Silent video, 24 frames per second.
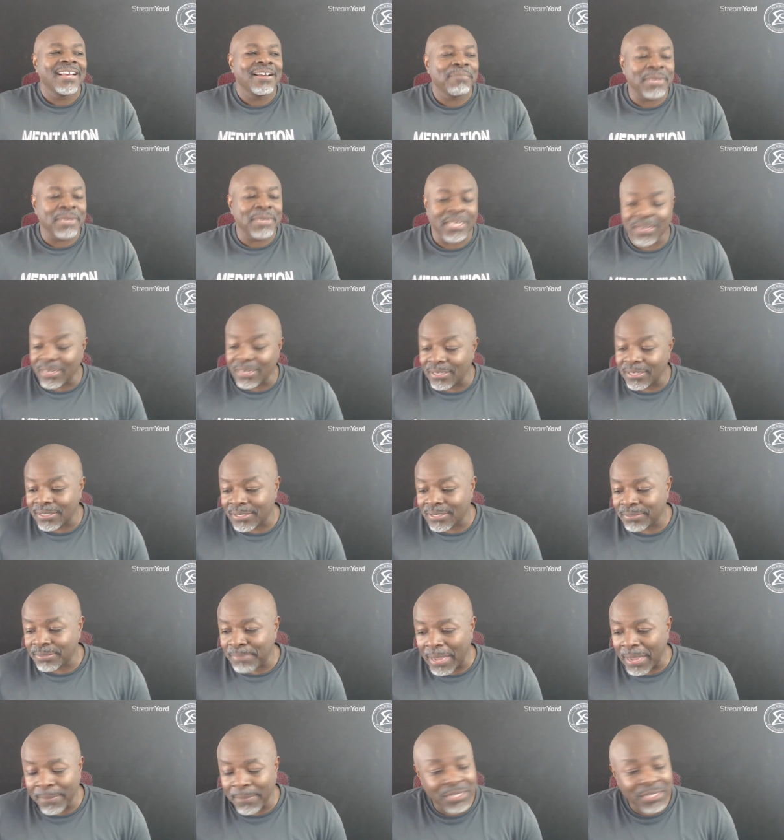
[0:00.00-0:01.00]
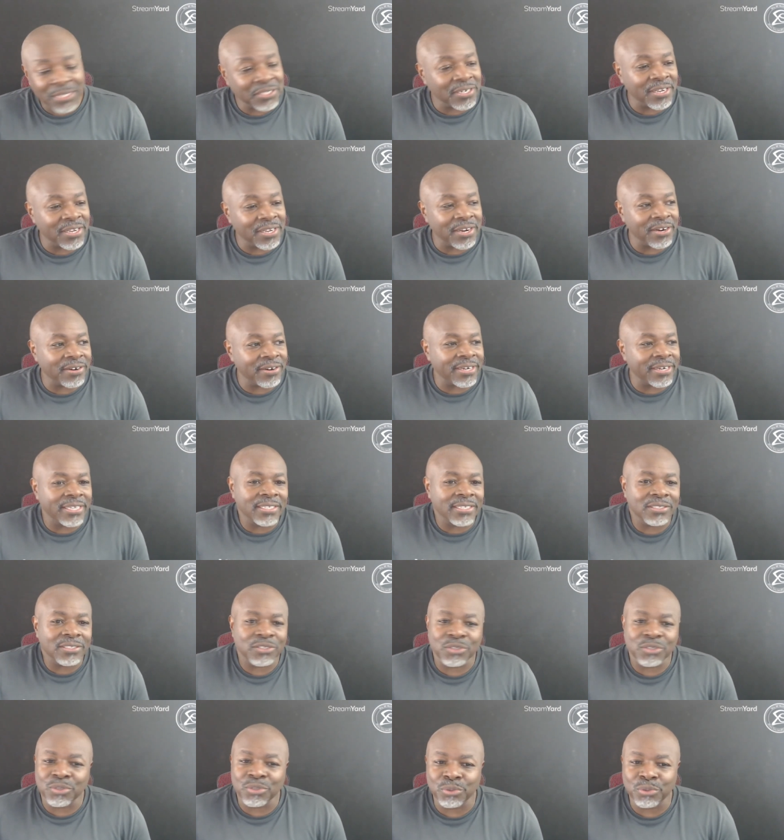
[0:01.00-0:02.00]
because my mission here
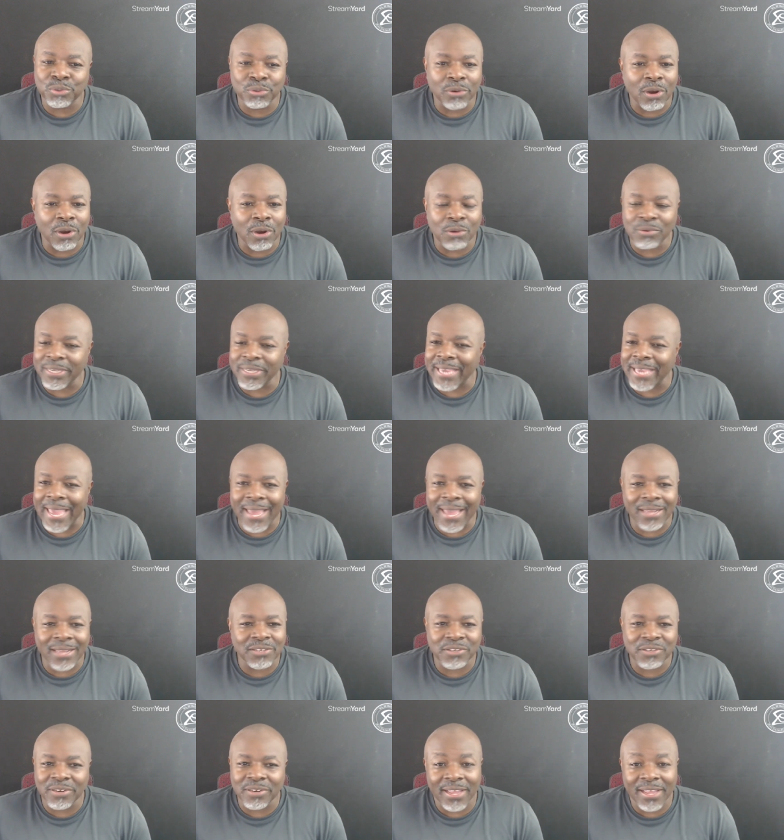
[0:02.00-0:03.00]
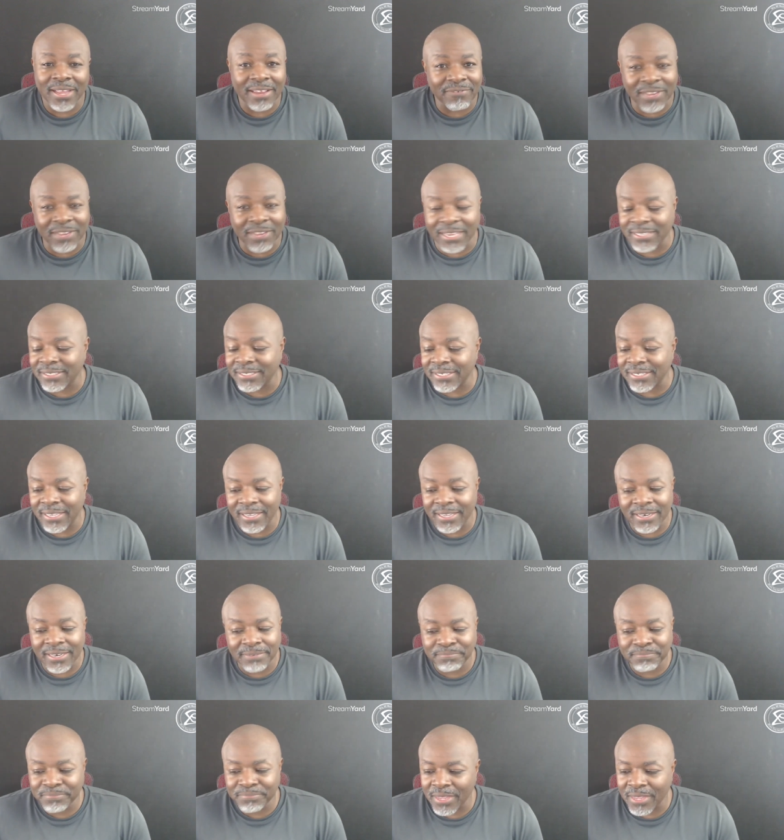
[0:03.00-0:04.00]
is to only add to your life, like I
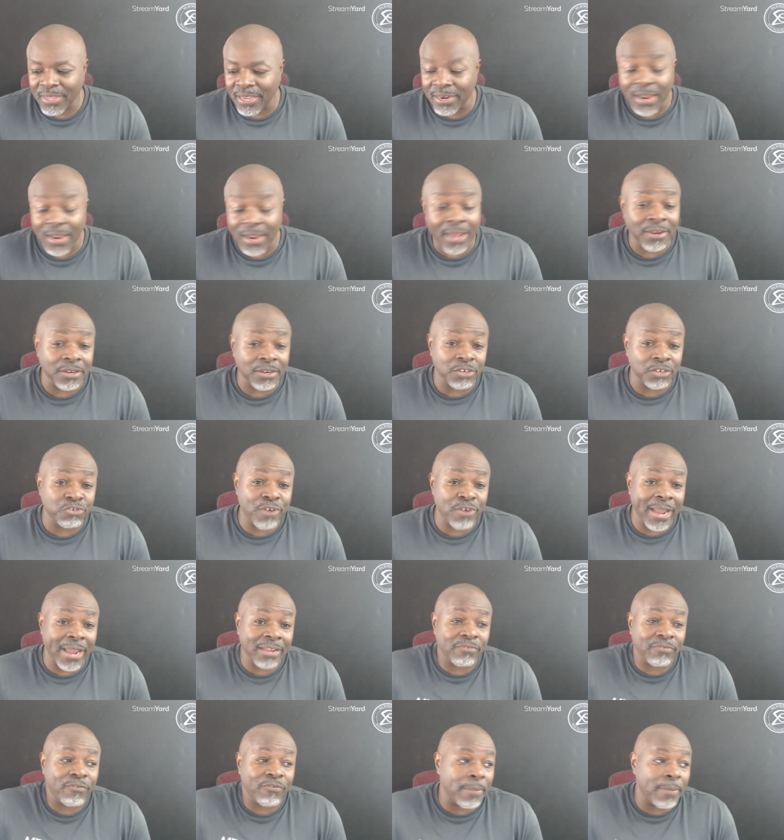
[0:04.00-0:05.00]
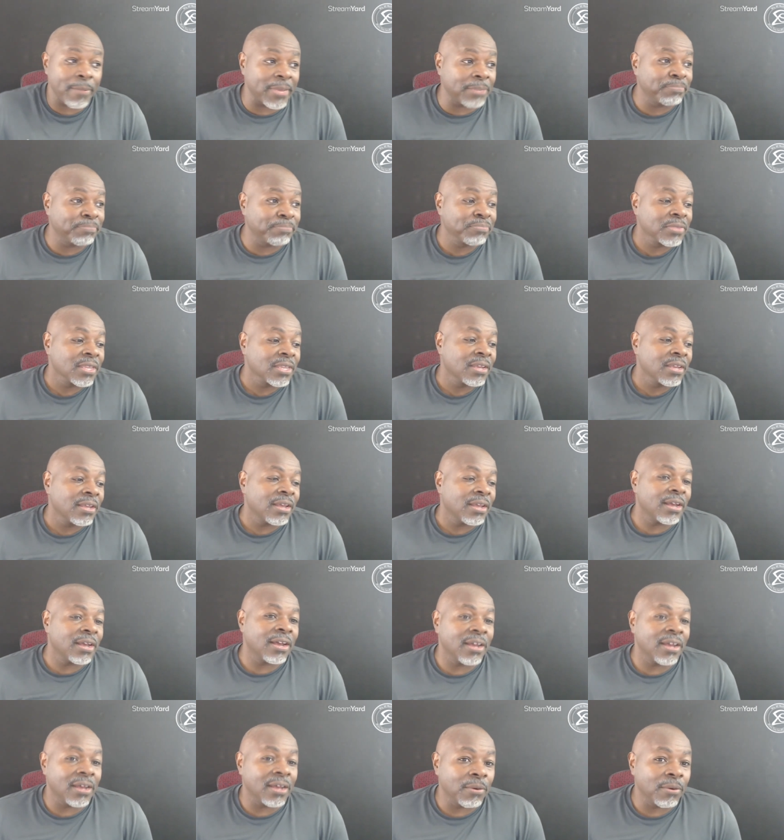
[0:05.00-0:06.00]
said, and not detract from it.
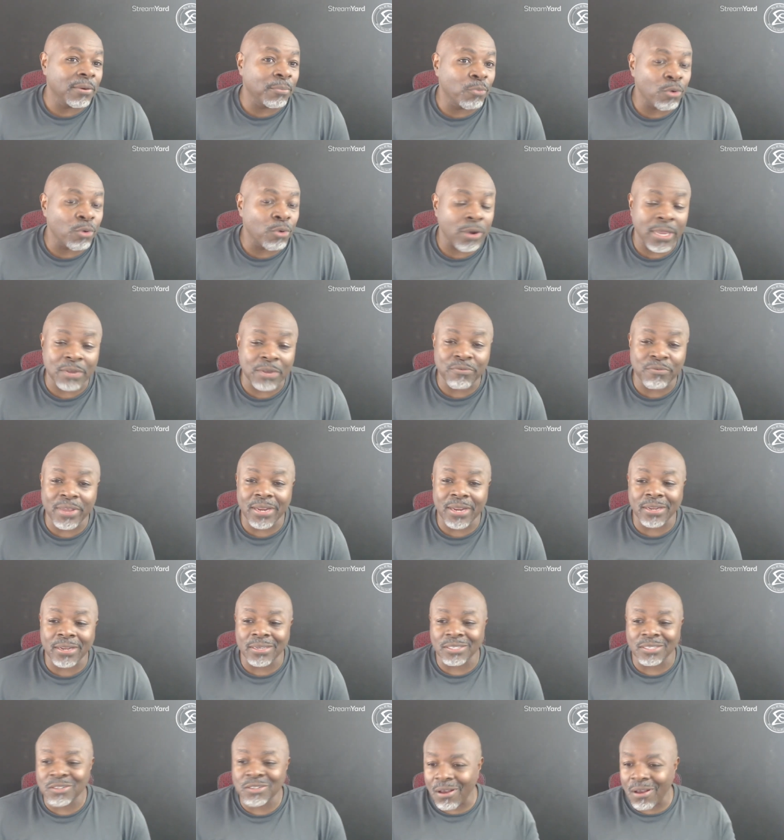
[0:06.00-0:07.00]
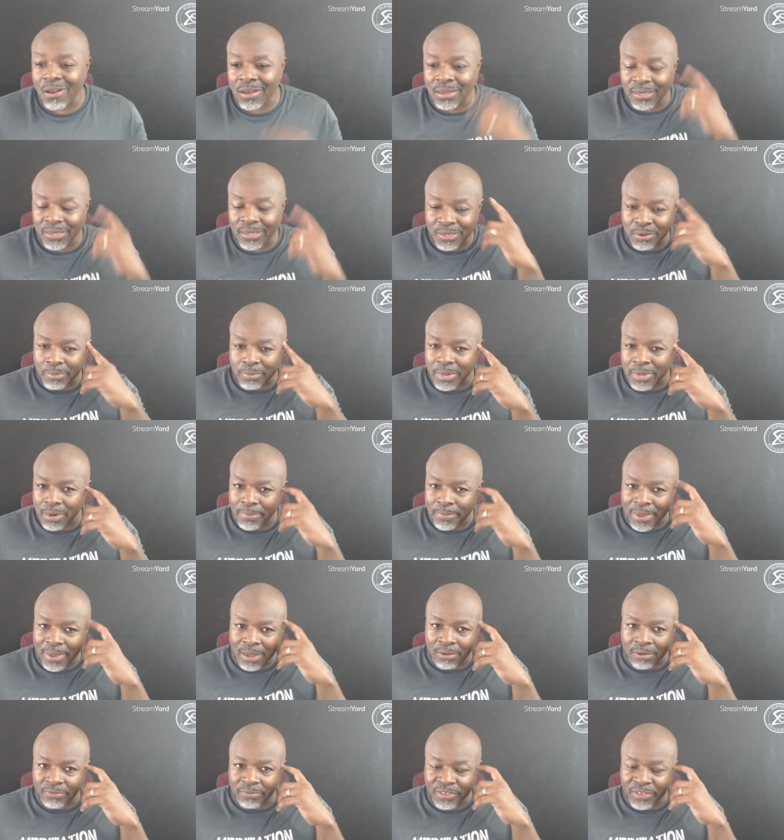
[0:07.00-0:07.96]
Um, we're getting ready to talk a little bit about